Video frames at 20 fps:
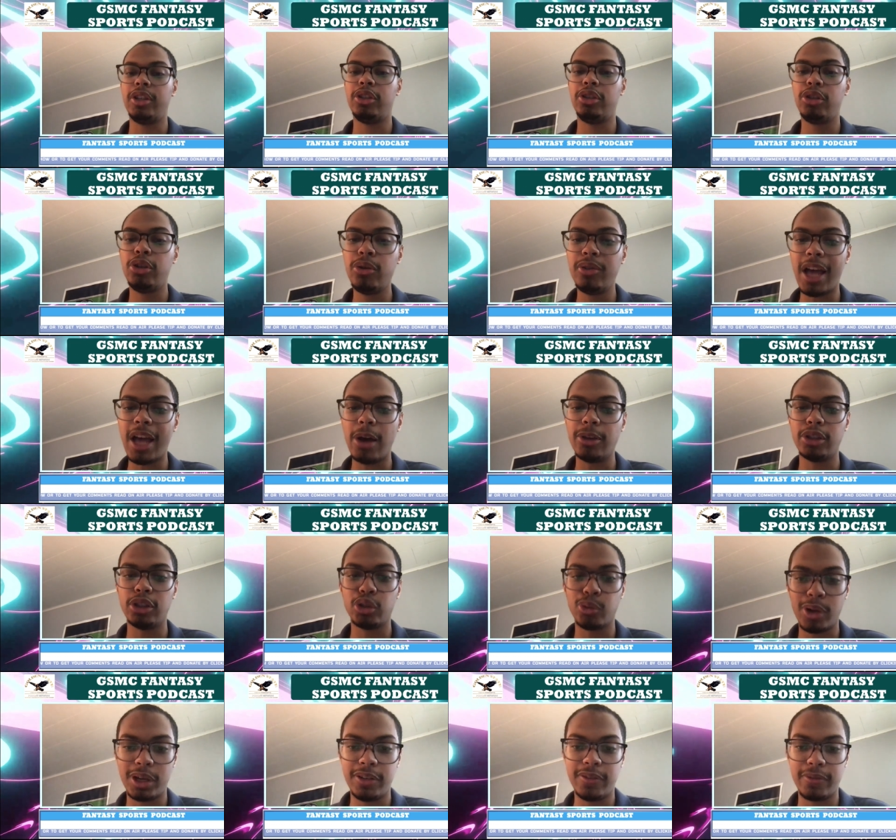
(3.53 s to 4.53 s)

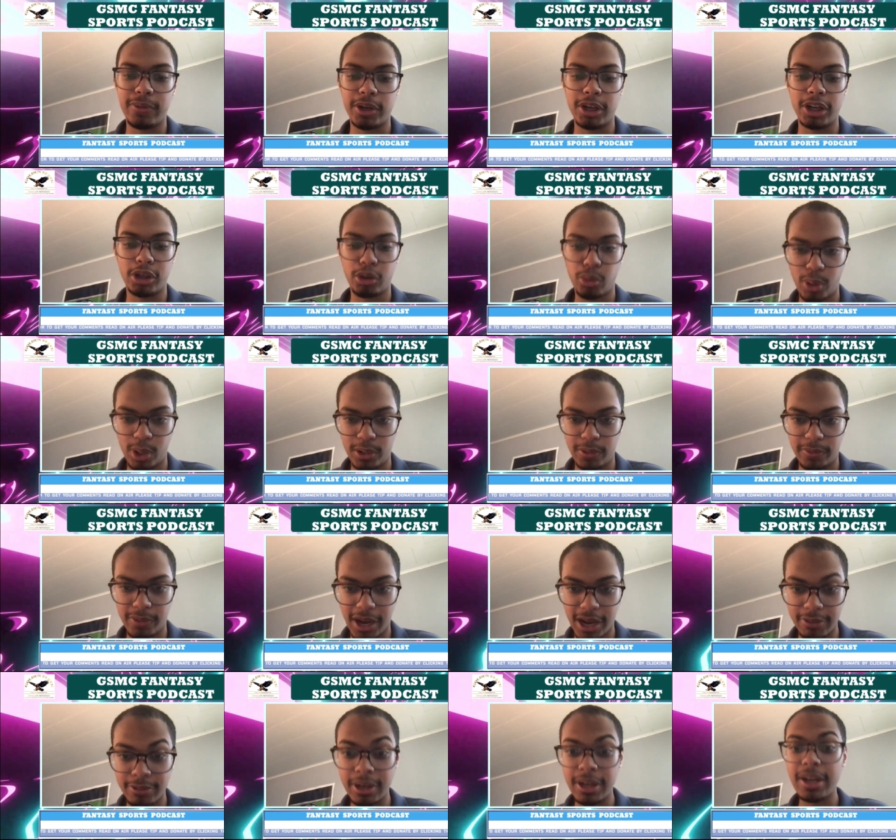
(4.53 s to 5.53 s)
2024
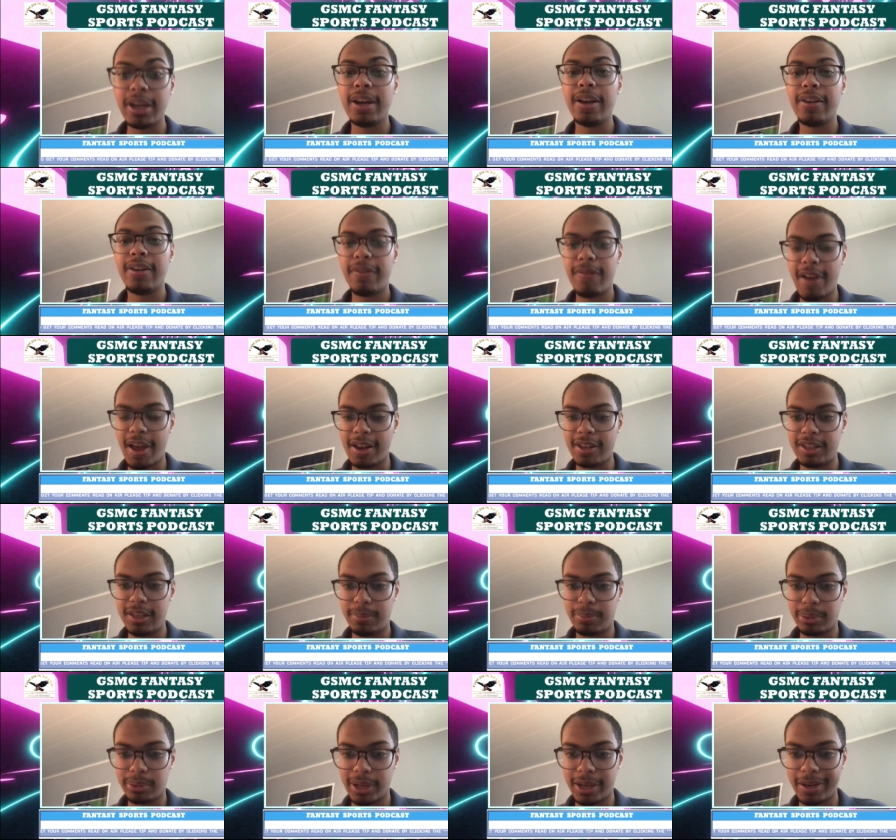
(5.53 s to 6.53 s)
25 fantasy
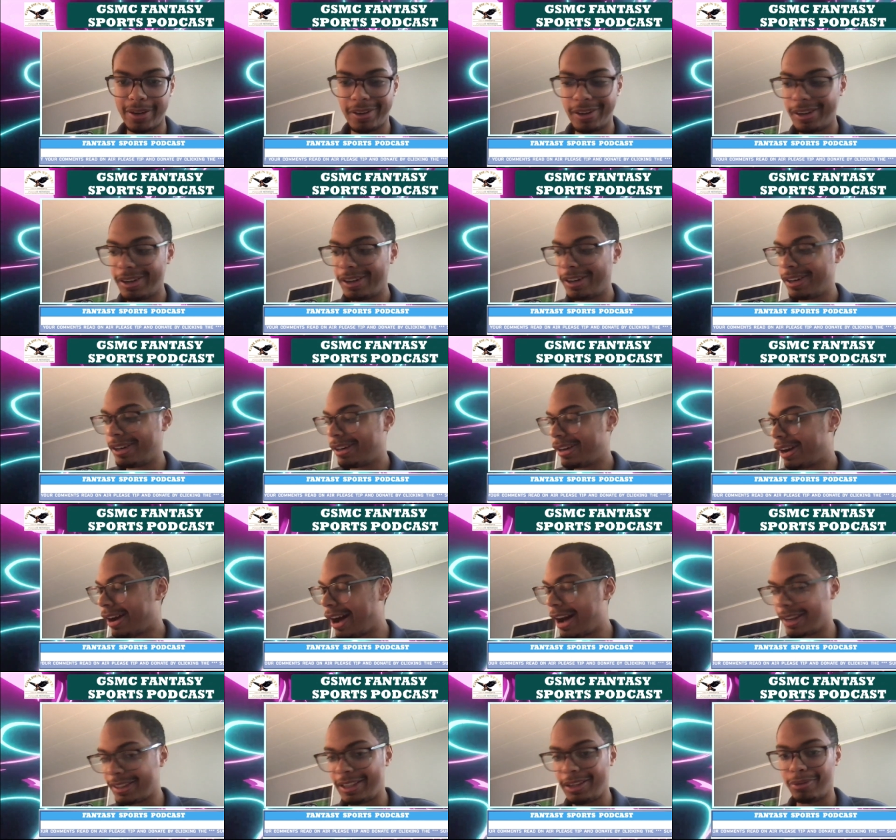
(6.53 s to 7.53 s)
player
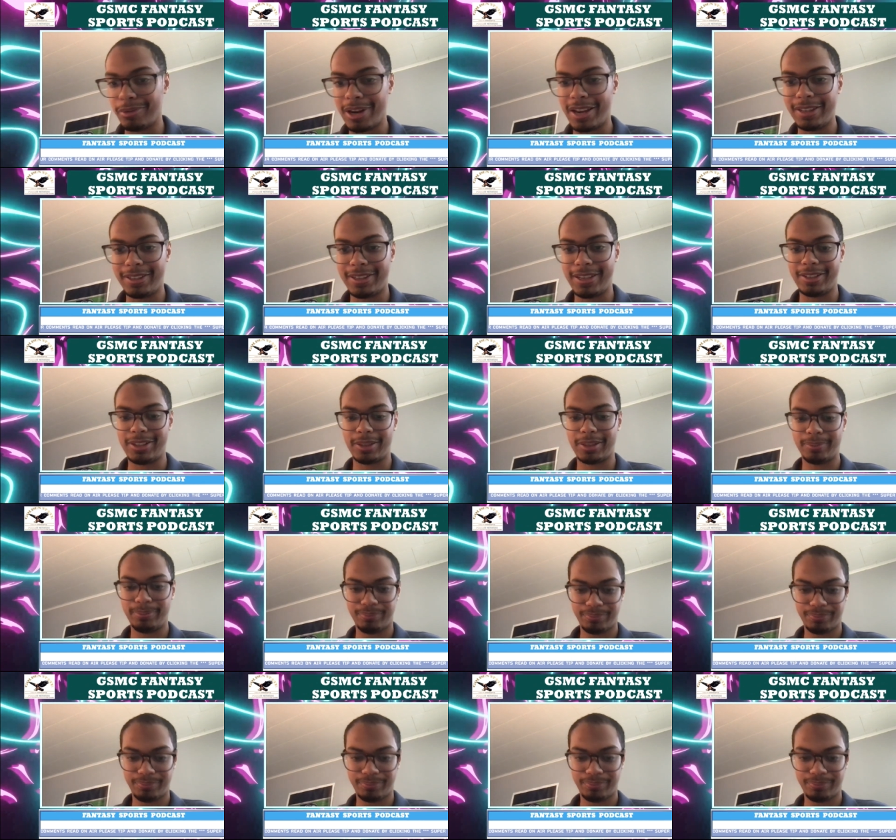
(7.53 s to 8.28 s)
hockey rankings.